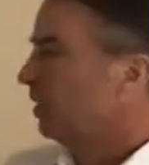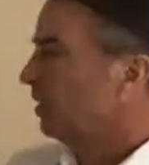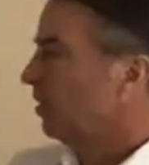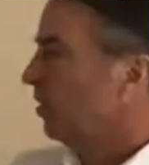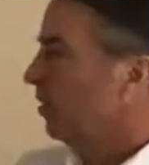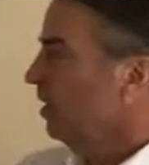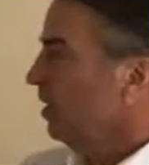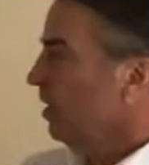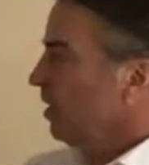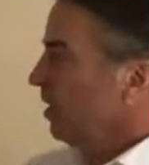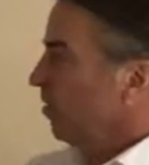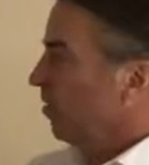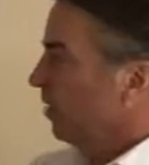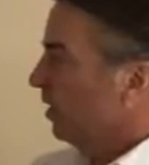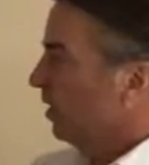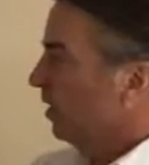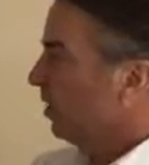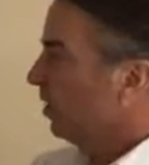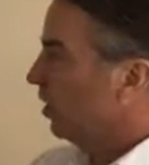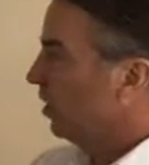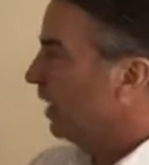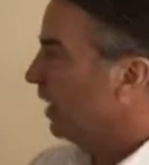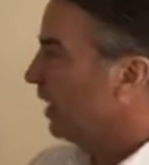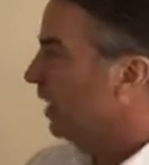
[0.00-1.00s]
So when
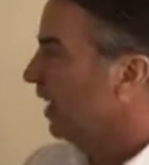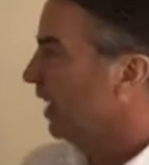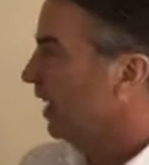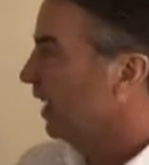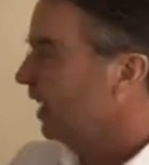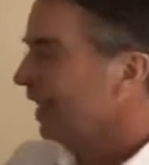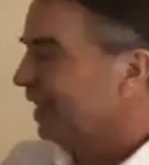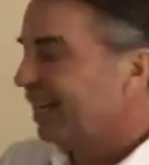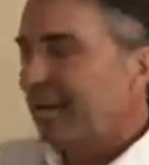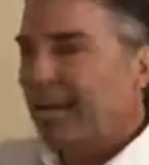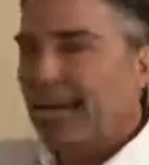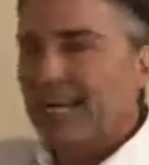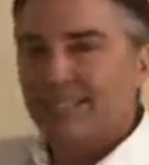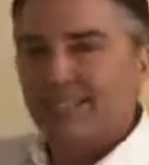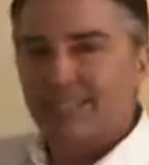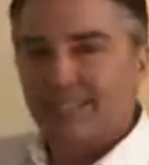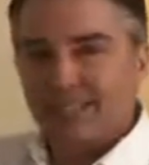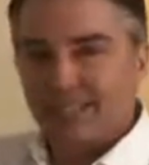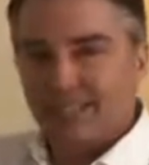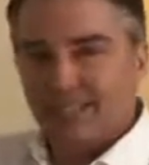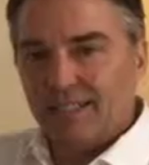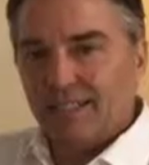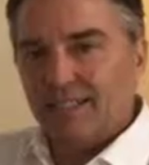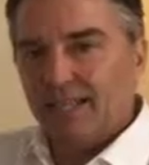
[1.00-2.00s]
you look at a
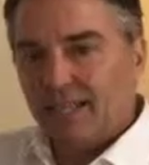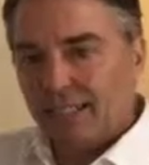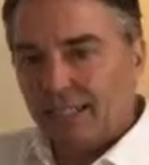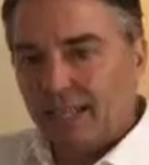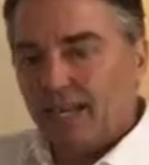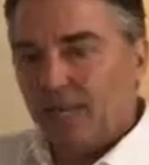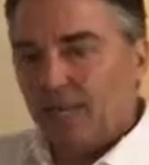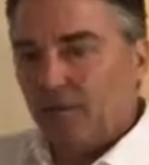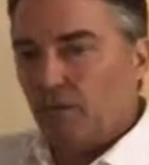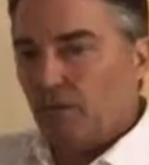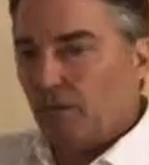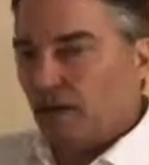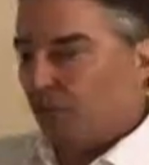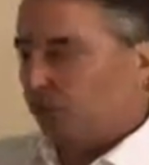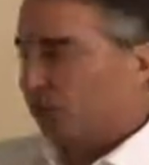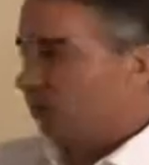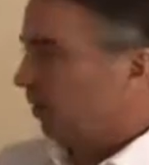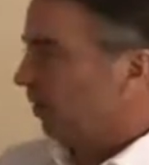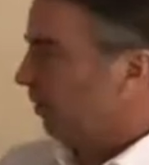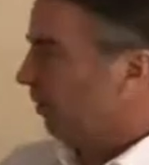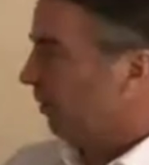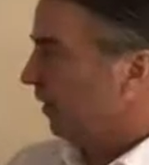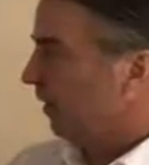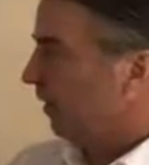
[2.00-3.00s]
cactus, again, I want
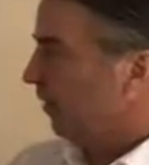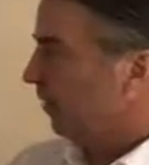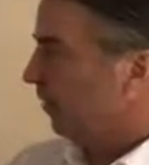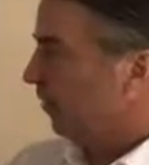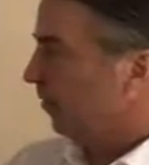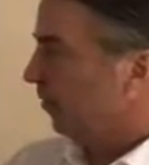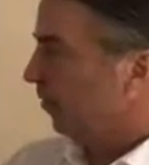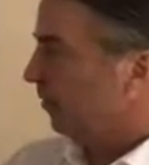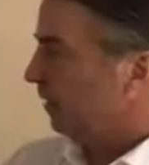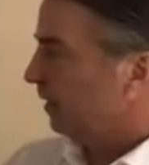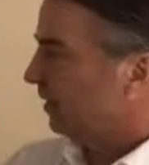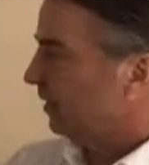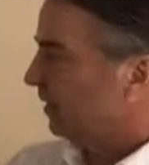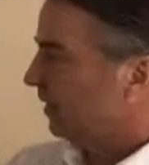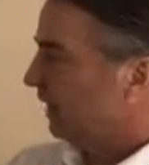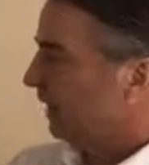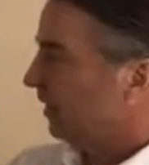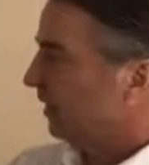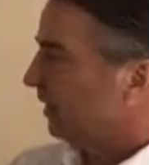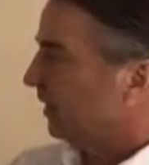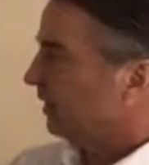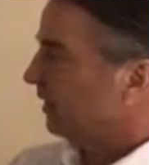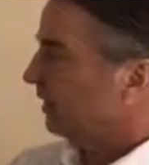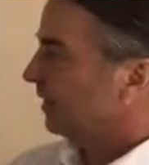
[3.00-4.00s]
to
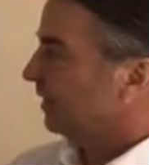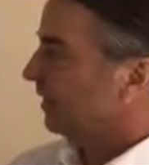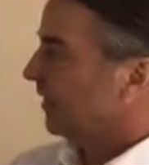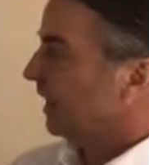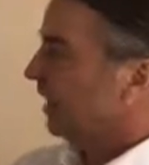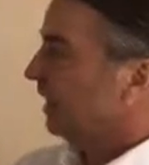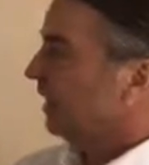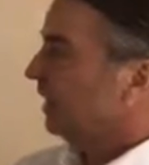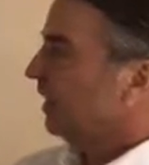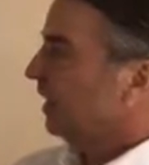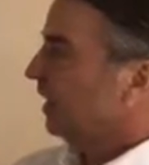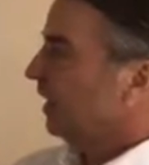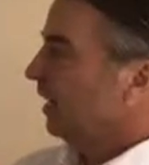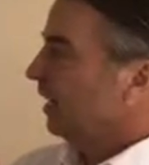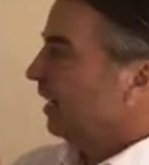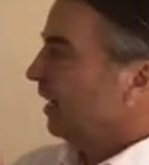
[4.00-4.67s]
reinstate this, is that